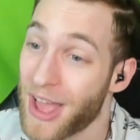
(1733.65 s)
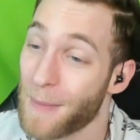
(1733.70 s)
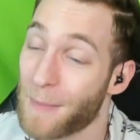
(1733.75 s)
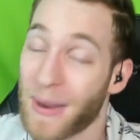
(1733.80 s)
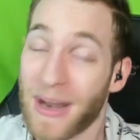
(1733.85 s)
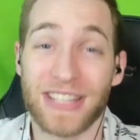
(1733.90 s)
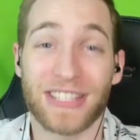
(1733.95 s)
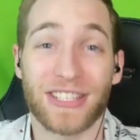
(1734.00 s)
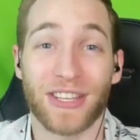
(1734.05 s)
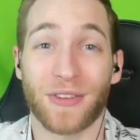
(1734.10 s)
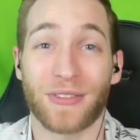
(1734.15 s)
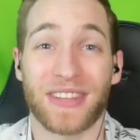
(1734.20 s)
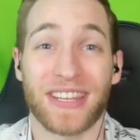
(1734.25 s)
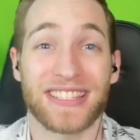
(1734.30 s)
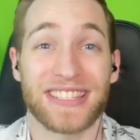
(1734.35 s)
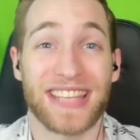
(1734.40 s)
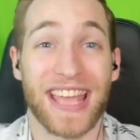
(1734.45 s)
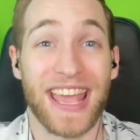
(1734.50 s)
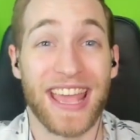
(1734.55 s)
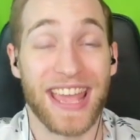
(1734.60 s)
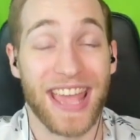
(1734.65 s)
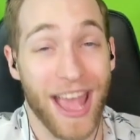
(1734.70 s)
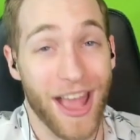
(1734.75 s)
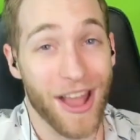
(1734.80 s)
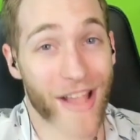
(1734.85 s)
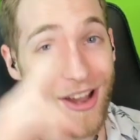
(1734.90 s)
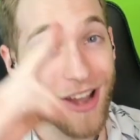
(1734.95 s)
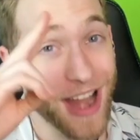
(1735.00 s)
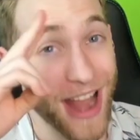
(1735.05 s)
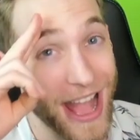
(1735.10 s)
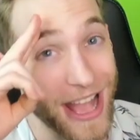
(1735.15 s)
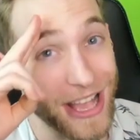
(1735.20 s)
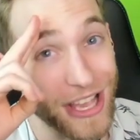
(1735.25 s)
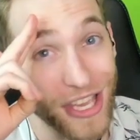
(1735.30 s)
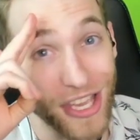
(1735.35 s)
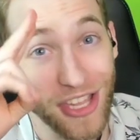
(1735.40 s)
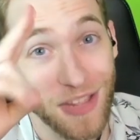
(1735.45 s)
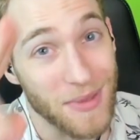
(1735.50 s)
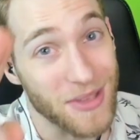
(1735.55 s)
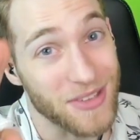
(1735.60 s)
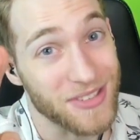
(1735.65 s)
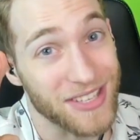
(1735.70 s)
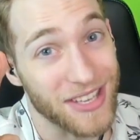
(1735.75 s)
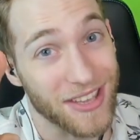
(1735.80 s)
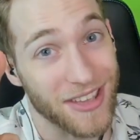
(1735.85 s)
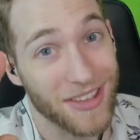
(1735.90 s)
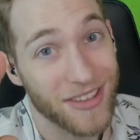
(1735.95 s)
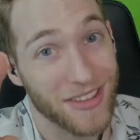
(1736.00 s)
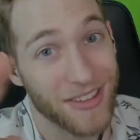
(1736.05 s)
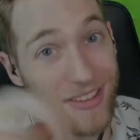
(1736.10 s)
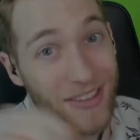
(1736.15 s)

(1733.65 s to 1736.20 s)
But until then, take care and cue the music.